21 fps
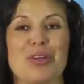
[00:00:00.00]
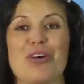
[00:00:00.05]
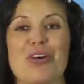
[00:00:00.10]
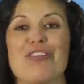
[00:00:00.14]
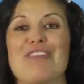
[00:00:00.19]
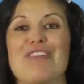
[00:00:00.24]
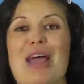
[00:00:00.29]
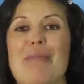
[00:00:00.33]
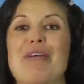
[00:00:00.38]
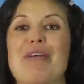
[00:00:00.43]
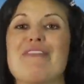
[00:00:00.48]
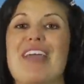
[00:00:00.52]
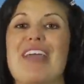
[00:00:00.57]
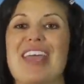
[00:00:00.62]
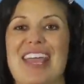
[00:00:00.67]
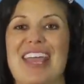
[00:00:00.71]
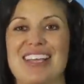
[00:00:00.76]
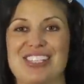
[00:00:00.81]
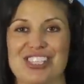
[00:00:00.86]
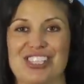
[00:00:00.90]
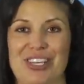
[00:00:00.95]
or family
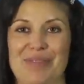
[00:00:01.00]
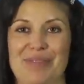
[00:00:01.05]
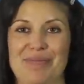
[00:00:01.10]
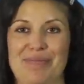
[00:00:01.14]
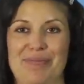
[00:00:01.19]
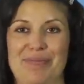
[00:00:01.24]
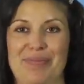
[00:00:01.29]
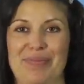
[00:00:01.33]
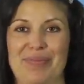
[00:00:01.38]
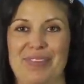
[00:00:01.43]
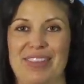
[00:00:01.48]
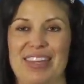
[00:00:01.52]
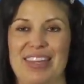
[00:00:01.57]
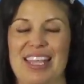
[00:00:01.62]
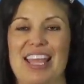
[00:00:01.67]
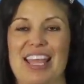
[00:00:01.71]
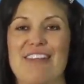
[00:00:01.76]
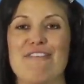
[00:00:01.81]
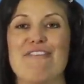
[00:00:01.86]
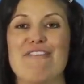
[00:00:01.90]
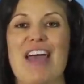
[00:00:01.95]
vacation.
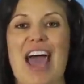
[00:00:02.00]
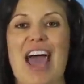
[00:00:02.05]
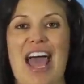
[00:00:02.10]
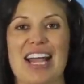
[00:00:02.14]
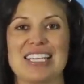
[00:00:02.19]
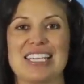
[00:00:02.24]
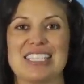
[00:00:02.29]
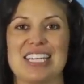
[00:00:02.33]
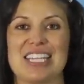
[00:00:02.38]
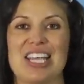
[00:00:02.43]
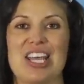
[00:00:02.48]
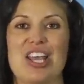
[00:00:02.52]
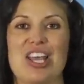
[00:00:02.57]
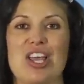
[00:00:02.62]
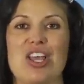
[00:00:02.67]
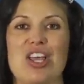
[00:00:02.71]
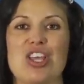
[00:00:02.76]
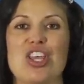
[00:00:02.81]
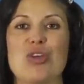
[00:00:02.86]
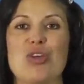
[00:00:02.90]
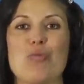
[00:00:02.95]
In fact,
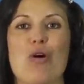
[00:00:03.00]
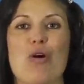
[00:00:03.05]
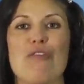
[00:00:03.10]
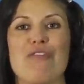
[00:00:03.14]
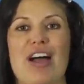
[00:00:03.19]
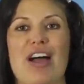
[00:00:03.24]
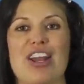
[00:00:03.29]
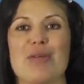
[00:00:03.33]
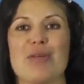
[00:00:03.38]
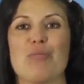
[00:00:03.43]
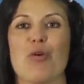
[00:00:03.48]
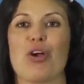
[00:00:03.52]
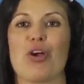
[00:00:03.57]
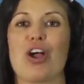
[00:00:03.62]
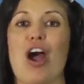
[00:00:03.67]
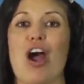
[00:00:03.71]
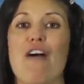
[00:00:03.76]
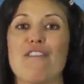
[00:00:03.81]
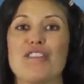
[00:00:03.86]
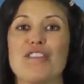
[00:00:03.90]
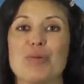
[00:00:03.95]
you won't find a more
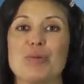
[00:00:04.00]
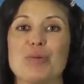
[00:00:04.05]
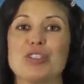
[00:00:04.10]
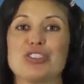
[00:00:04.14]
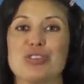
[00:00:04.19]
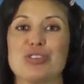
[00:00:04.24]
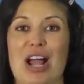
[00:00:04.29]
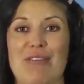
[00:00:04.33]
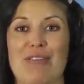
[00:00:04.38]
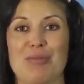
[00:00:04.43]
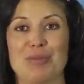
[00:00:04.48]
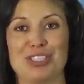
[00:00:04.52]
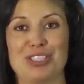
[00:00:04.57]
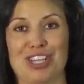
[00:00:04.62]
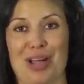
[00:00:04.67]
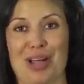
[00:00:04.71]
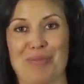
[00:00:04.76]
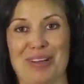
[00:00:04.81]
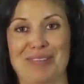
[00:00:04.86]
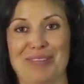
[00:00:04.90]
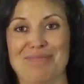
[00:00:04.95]
comfortable travel
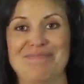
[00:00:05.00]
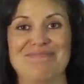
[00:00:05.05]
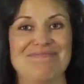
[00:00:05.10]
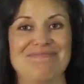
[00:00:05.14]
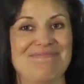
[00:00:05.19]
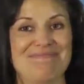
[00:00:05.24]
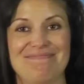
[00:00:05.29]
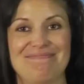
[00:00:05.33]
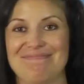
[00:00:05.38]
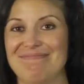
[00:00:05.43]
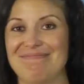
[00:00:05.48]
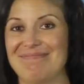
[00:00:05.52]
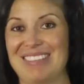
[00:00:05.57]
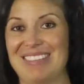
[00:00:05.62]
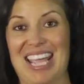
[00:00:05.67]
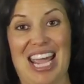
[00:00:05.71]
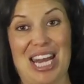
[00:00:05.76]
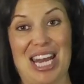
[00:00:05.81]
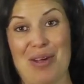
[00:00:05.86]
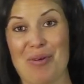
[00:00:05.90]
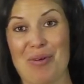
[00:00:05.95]
pajama
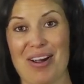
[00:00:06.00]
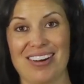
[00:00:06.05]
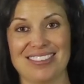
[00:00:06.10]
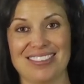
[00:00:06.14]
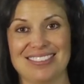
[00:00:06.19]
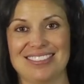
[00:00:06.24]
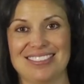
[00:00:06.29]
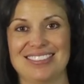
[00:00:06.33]
anywhere.